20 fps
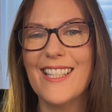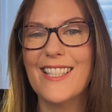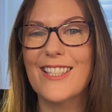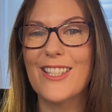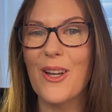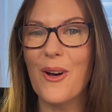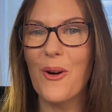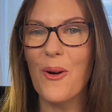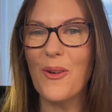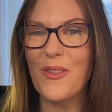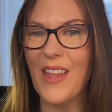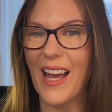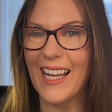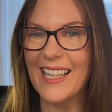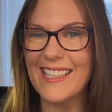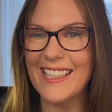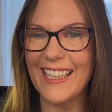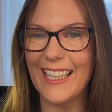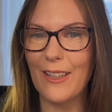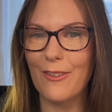So
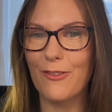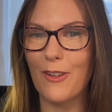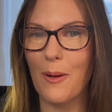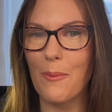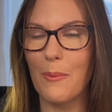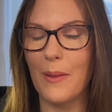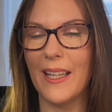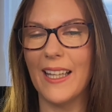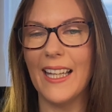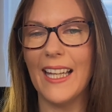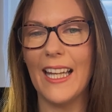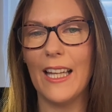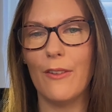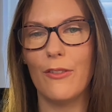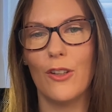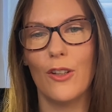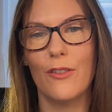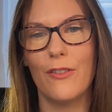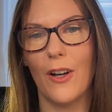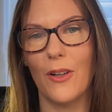that's it from me. If
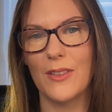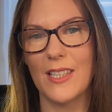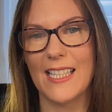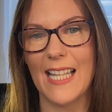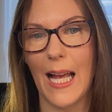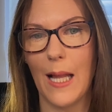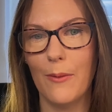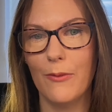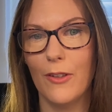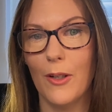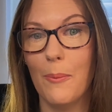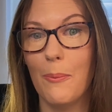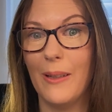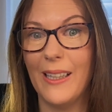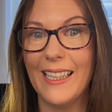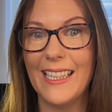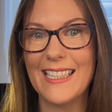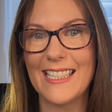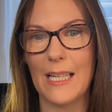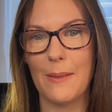you found this helpful,
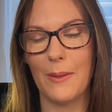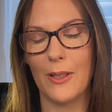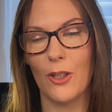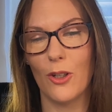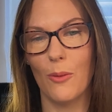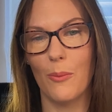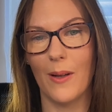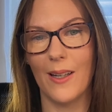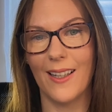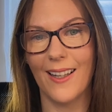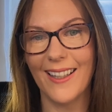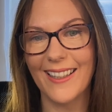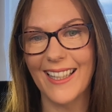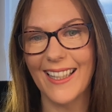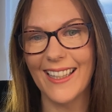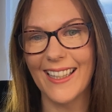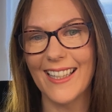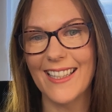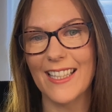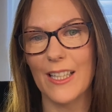please let me know by
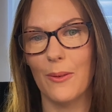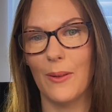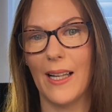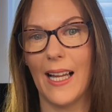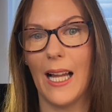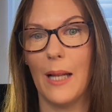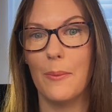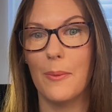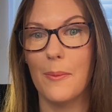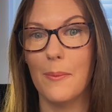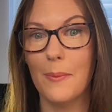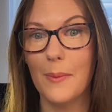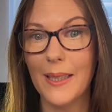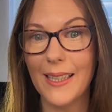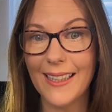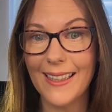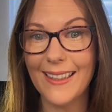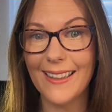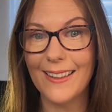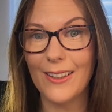liking it. It will help
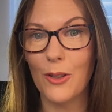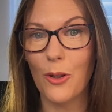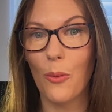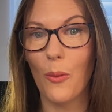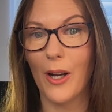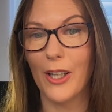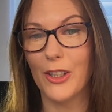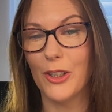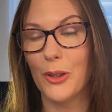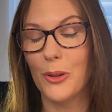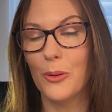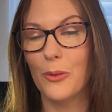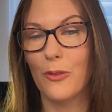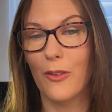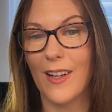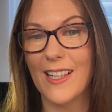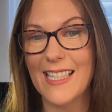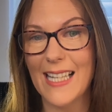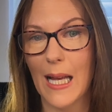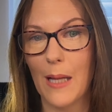me know what you
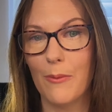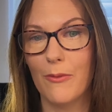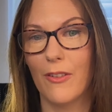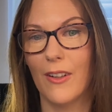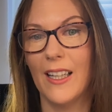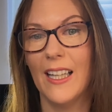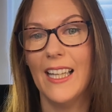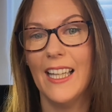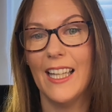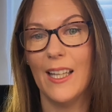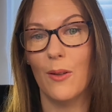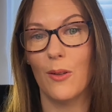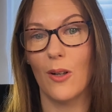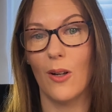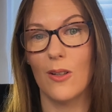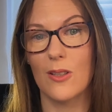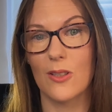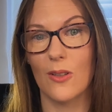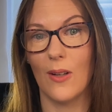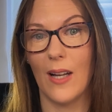find helpful. It will
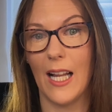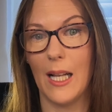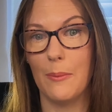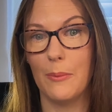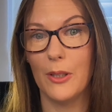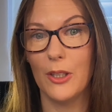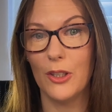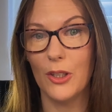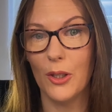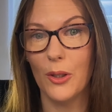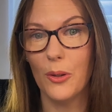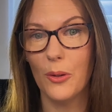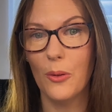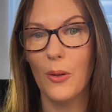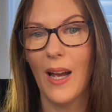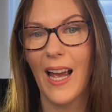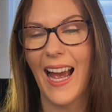also help you.